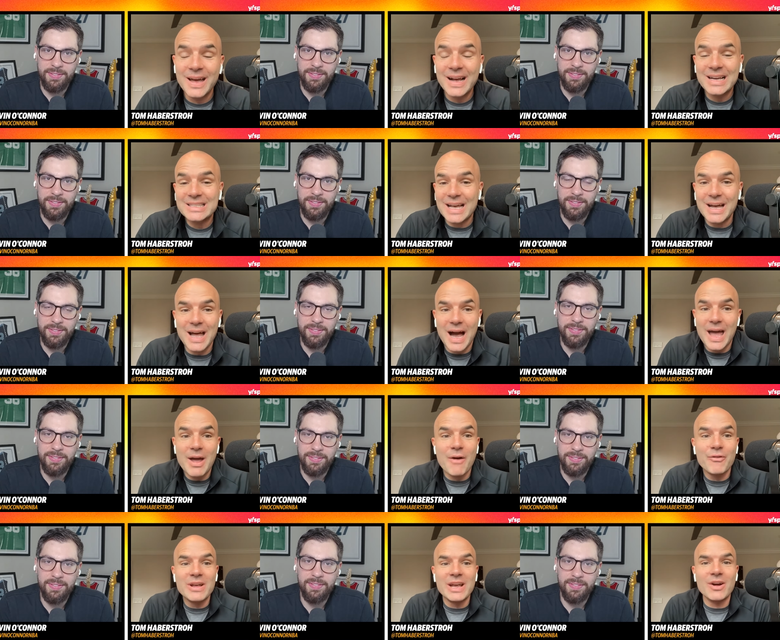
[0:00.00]
Speaker 1: Because I, I
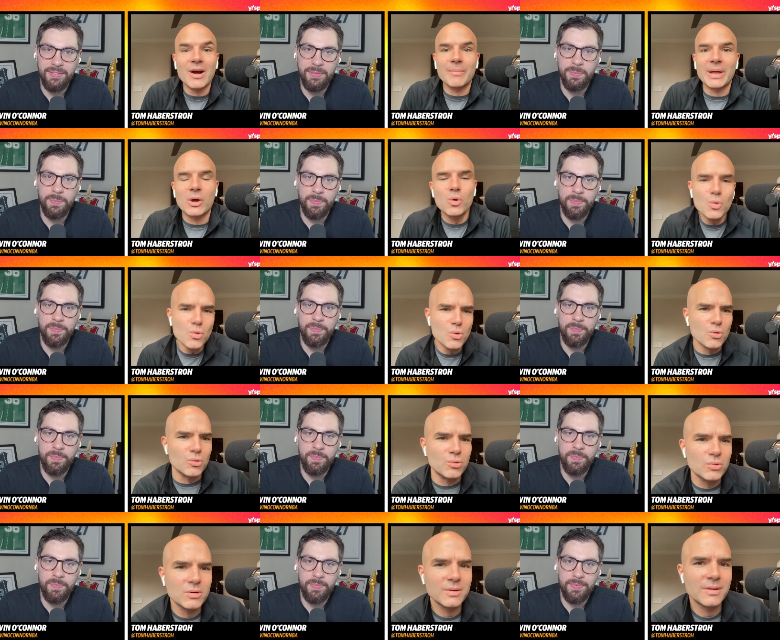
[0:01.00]
every year I'm like, ooh,
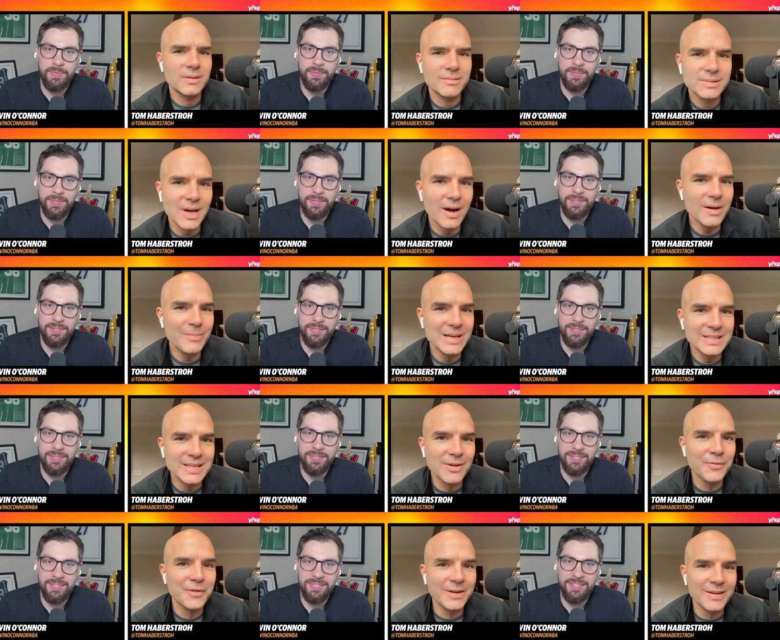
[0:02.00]
talking
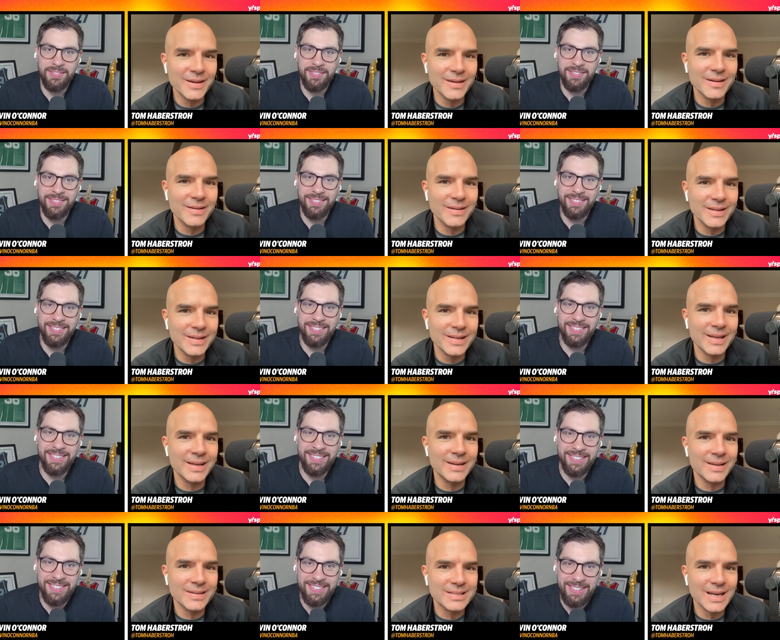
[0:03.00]
myself into
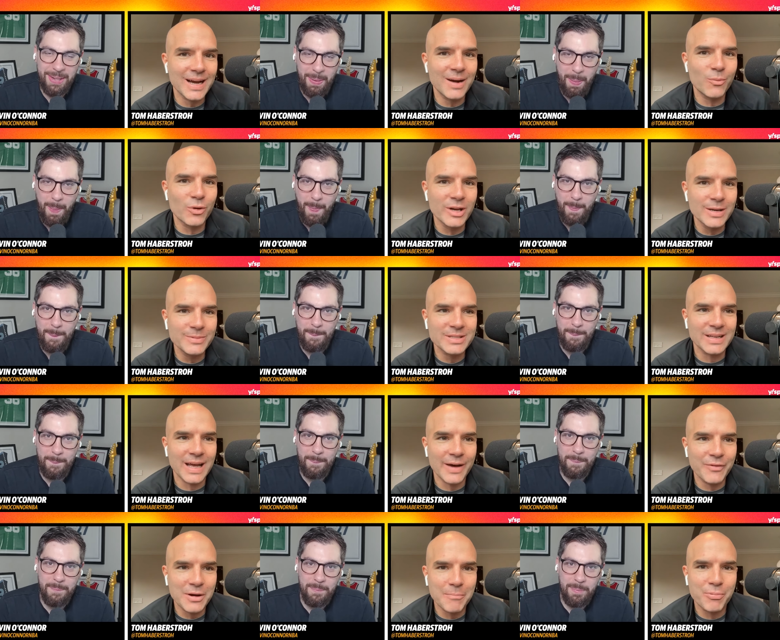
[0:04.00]
into Zion Williamson
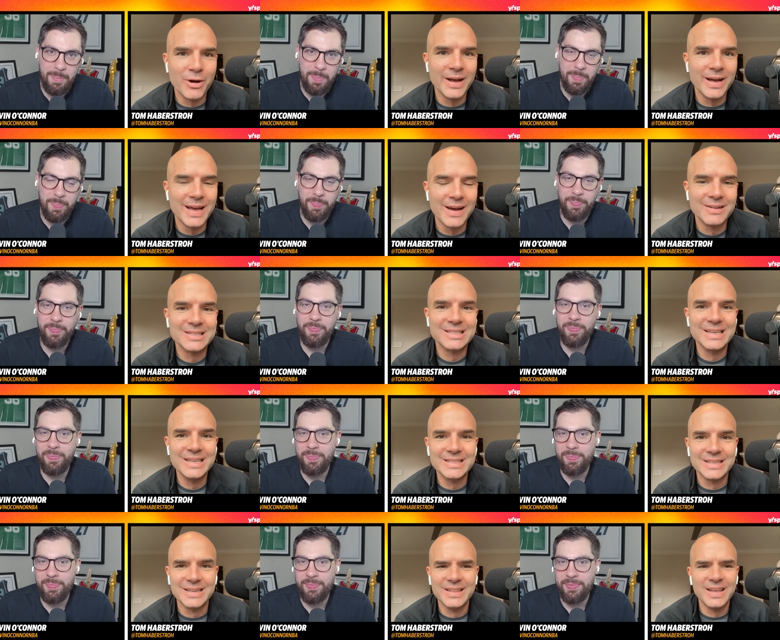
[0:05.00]
having a breakout
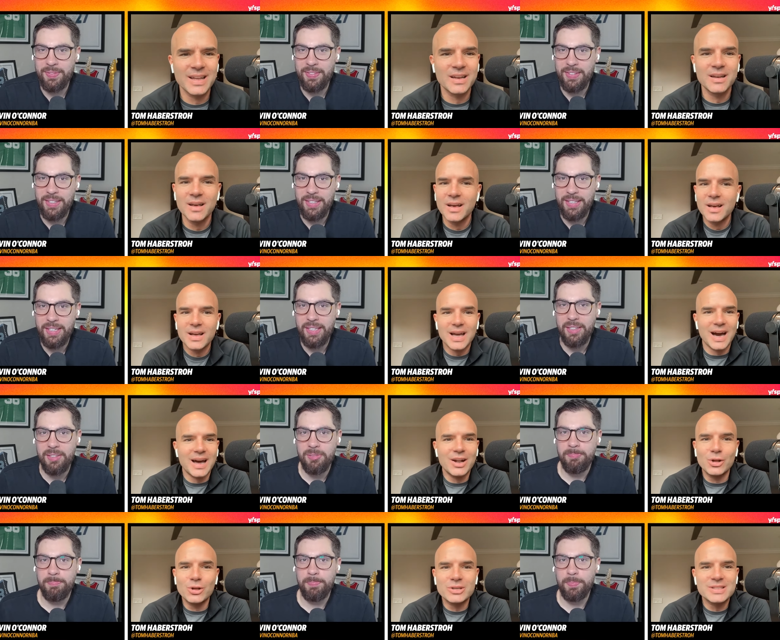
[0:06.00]
season and then kind
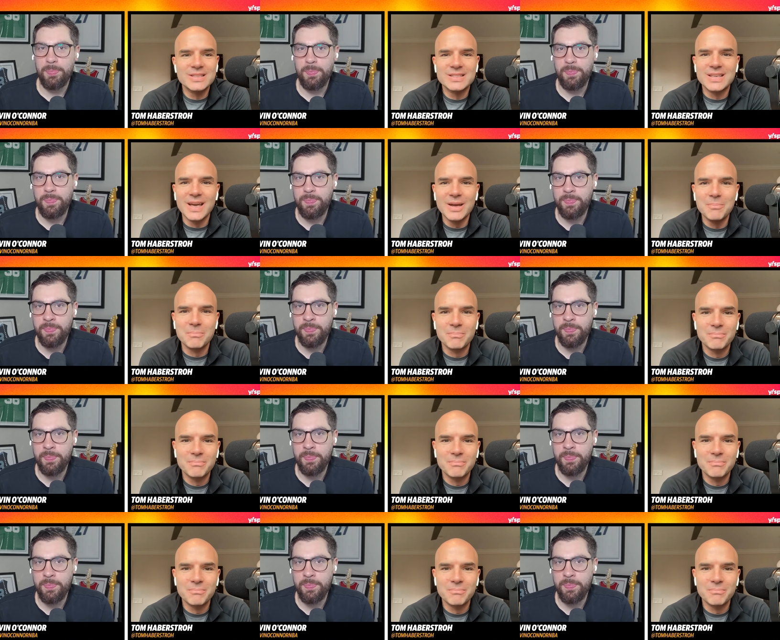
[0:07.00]
of looks the same.